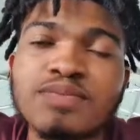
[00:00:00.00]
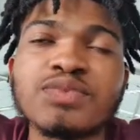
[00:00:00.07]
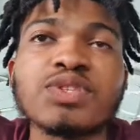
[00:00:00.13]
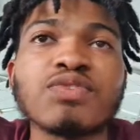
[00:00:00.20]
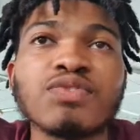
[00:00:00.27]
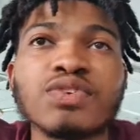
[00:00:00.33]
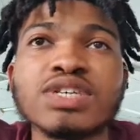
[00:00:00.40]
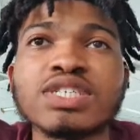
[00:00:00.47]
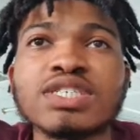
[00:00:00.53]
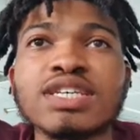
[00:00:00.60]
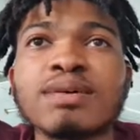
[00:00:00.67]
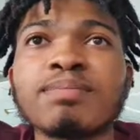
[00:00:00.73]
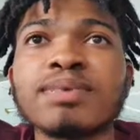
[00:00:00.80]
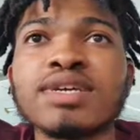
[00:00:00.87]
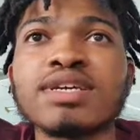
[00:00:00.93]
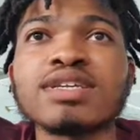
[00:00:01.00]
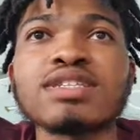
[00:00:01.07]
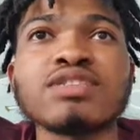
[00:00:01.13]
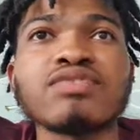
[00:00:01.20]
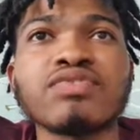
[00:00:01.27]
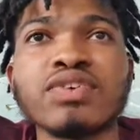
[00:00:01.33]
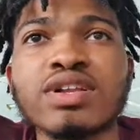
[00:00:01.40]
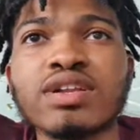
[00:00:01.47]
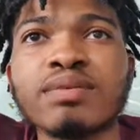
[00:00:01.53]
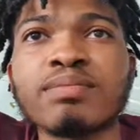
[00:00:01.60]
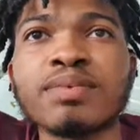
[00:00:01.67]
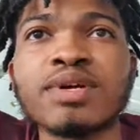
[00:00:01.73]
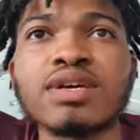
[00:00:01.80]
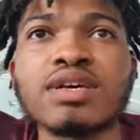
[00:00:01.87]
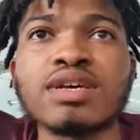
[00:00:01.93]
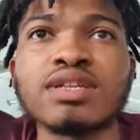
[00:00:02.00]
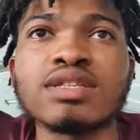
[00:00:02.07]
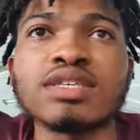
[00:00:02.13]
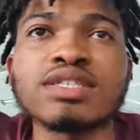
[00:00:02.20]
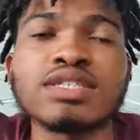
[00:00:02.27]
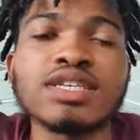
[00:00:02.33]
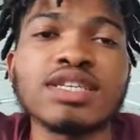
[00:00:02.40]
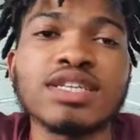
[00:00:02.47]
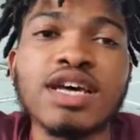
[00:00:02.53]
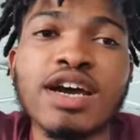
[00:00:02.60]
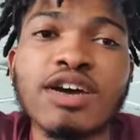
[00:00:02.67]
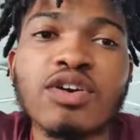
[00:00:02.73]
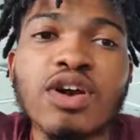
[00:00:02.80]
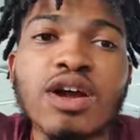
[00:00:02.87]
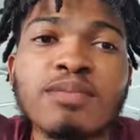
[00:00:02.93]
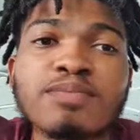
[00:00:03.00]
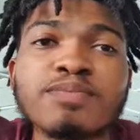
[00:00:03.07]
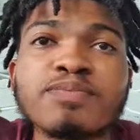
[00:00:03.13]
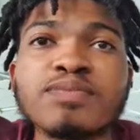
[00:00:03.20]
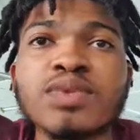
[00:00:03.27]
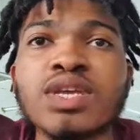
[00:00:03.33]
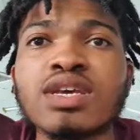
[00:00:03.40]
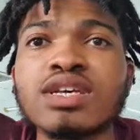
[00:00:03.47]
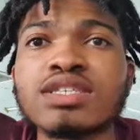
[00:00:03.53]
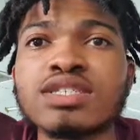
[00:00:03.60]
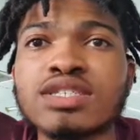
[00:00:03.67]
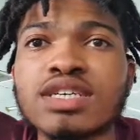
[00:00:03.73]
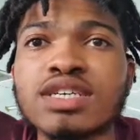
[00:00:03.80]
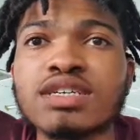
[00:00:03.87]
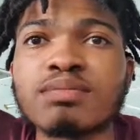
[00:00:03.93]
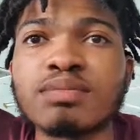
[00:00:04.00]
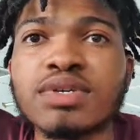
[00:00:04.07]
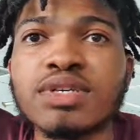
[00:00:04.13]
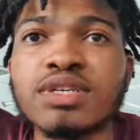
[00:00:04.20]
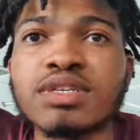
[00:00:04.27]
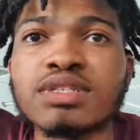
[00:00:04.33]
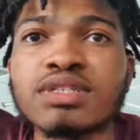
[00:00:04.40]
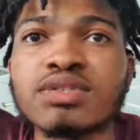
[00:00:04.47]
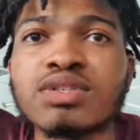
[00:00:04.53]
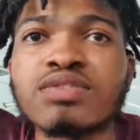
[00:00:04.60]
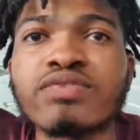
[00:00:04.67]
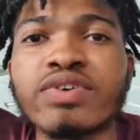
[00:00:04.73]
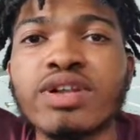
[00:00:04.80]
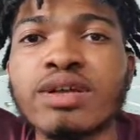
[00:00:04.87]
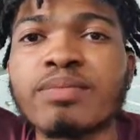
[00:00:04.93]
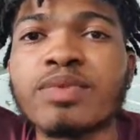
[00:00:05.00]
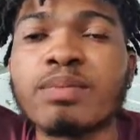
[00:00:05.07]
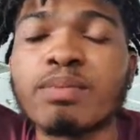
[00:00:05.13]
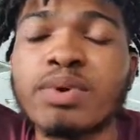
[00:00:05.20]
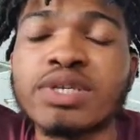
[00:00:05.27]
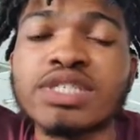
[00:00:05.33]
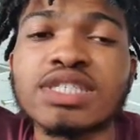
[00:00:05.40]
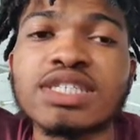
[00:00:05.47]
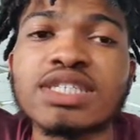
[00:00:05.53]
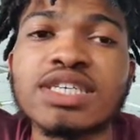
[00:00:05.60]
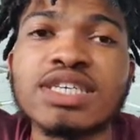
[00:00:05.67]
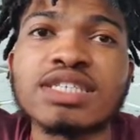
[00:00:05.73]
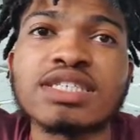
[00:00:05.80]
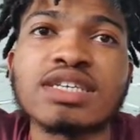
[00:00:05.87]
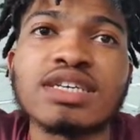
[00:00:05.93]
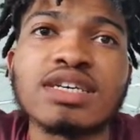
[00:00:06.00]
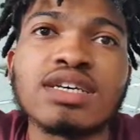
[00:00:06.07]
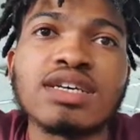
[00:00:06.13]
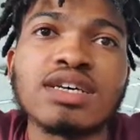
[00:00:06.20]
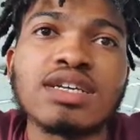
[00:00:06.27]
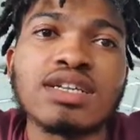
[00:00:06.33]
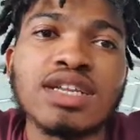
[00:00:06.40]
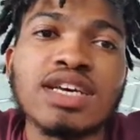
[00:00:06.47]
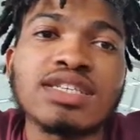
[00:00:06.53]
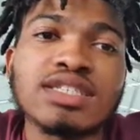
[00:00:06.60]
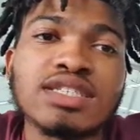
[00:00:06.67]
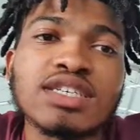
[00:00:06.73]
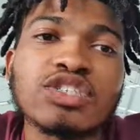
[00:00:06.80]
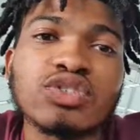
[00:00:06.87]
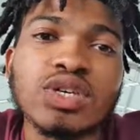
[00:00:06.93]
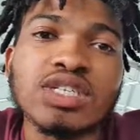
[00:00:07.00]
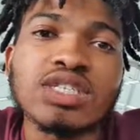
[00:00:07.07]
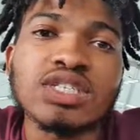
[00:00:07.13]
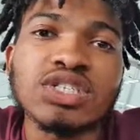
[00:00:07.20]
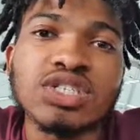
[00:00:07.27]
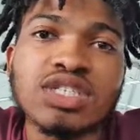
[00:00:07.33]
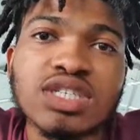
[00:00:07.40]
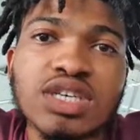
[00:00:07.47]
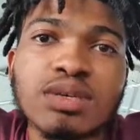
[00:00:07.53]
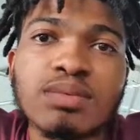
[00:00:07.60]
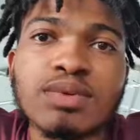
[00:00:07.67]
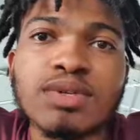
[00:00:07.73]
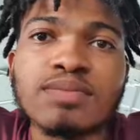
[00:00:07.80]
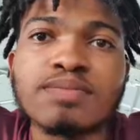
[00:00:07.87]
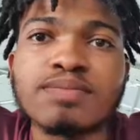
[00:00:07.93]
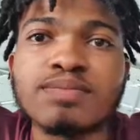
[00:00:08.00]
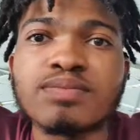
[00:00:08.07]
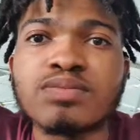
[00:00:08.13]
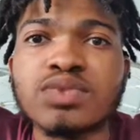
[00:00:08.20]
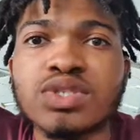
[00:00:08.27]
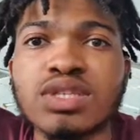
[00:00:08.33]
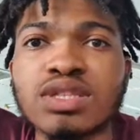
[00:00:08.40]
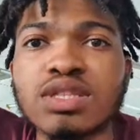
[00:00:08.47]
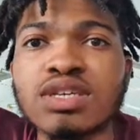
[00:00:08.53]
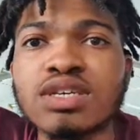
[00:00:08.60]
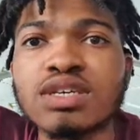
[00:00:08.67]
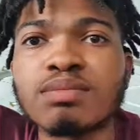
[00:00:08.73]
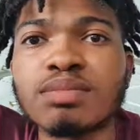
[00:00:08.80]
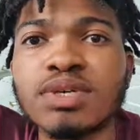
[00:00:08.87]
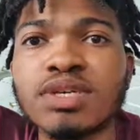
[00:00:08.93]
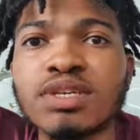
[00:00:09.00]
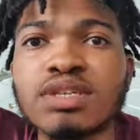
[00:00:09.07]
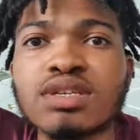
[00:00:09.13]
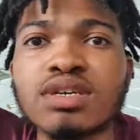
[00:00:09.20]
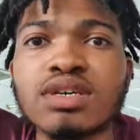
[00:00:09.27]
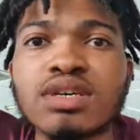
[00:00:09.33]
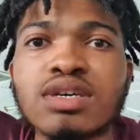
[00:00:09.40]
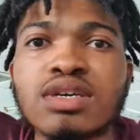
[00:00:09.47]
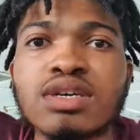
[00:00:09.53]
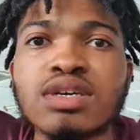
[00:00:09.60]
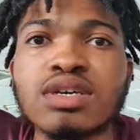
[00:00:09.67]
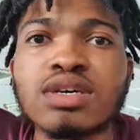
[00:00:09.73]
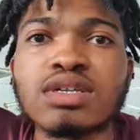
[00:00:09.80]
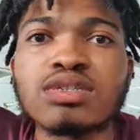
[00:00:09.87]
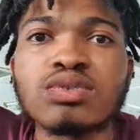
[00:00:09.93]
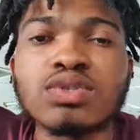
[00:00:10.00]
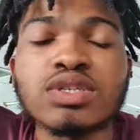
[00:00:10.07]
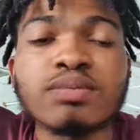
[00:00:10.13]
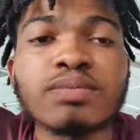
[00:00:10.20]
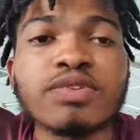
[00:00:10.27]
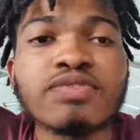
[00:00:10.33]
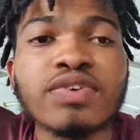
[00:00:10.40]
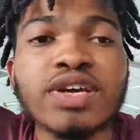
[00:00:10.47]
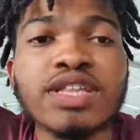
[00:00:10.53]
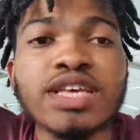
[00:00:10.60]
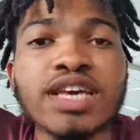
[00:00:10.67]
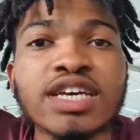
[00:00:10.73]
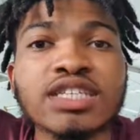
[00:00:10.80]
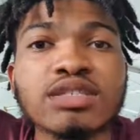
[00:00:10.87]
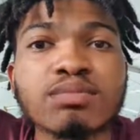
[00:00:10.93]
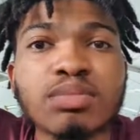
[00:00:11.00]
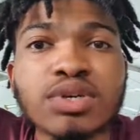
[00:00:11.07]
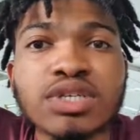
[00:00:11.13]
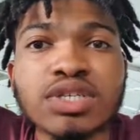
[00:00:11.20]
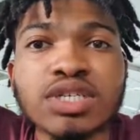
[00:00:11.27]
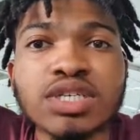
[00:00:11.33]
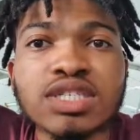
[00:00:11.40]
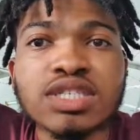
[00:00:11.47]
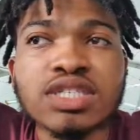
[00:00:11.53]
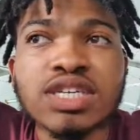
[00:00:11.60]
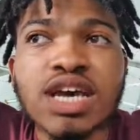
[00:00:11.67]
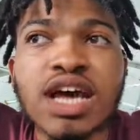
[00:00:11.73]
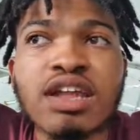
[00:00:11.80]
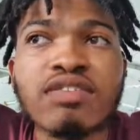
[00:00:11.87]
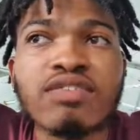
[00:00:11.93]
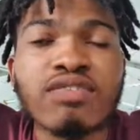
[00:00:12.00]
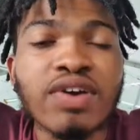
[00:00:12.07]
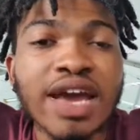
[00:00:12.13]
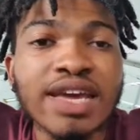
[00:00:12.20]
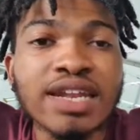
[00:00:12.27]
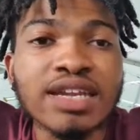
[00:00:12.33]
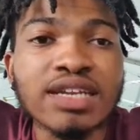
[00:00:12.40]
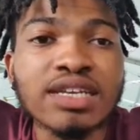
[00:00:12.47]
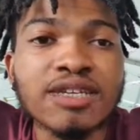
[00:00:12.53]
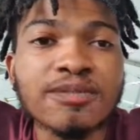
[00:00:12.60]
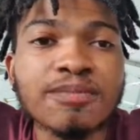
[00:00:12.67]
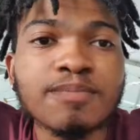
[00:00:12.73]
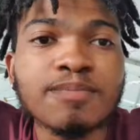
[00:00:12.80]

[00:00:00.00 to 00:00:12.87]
The first step being develop the state diagram, second being to develop the present state next state transition table, the third being to simplify the expressions, and finally